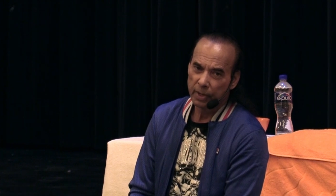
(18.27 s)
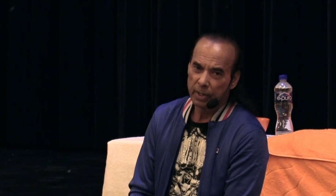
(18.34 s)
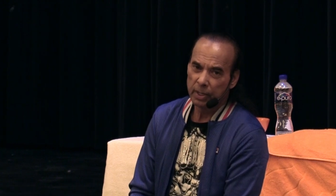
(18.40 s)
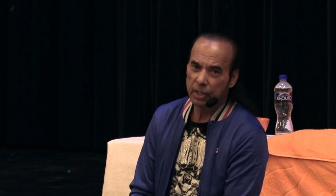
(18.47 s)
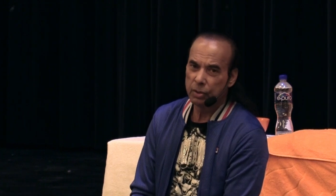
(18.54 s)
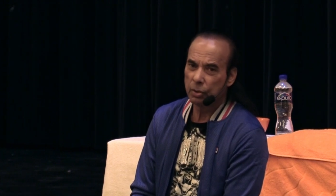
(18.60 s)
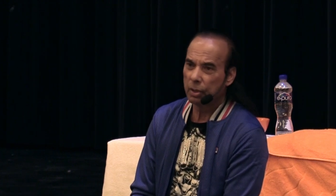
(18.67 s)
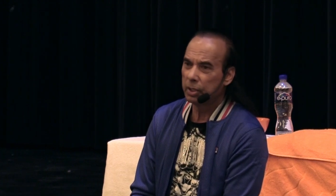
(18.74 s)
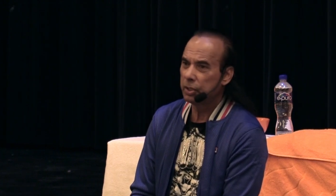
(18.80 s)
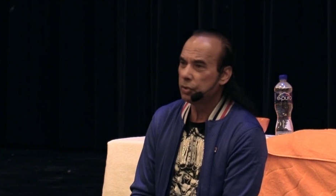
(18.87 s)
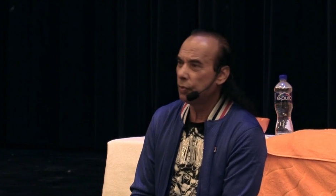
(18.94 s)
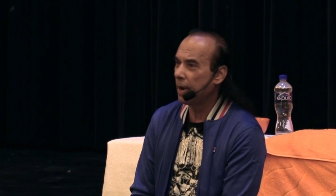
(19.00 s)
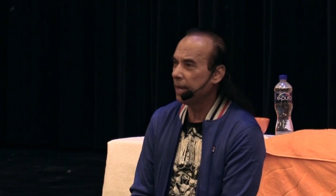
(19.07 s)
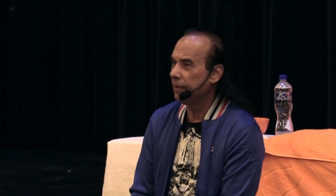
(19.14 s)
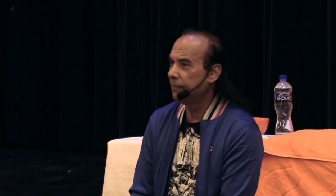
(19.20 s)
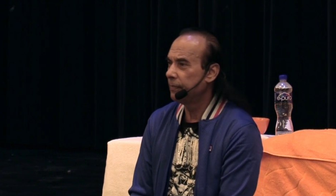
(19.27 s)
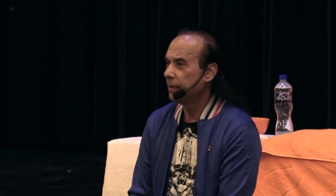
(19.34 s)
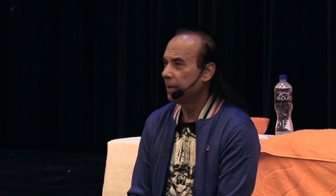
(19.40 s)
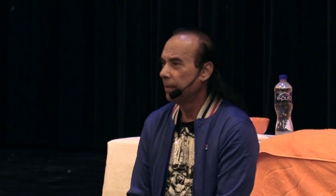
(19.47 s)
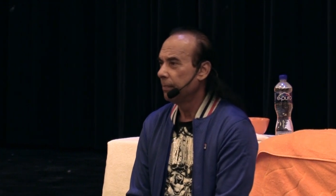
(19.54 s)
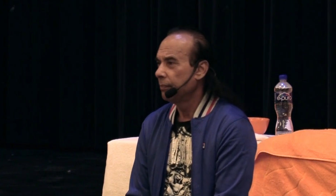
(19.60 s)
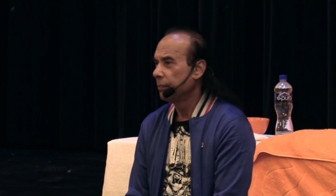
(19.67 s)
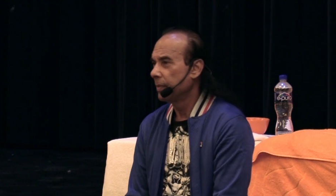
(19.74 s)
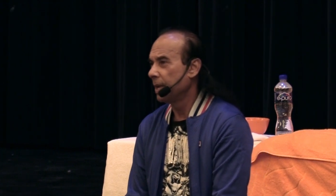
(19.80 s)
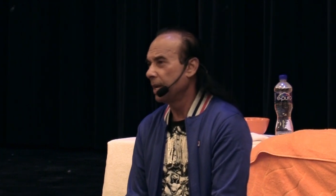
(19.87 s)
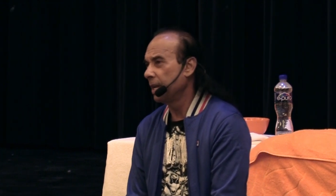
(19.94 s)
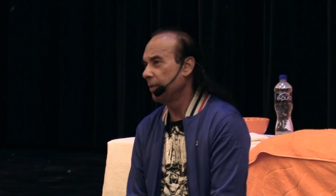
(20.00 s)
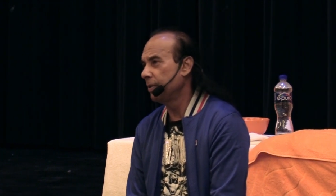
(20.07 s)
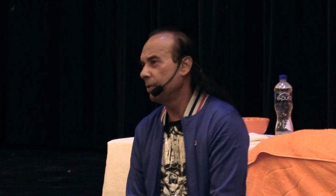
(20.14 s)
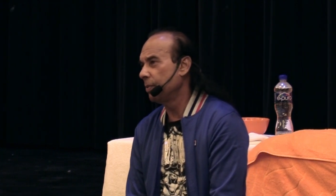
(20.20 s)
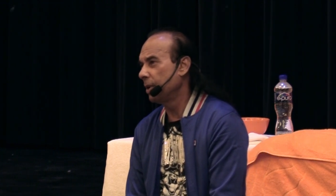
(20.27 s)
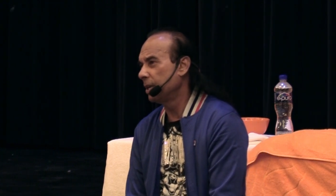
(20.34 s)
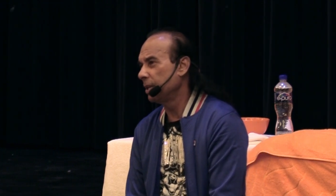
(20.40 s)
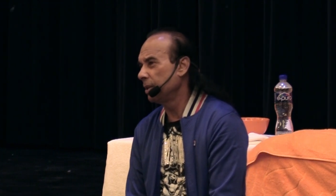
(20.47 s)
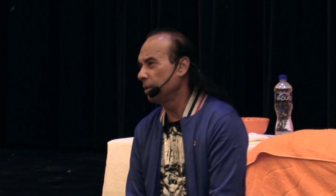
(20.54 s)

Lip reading: He told his wife and everybody,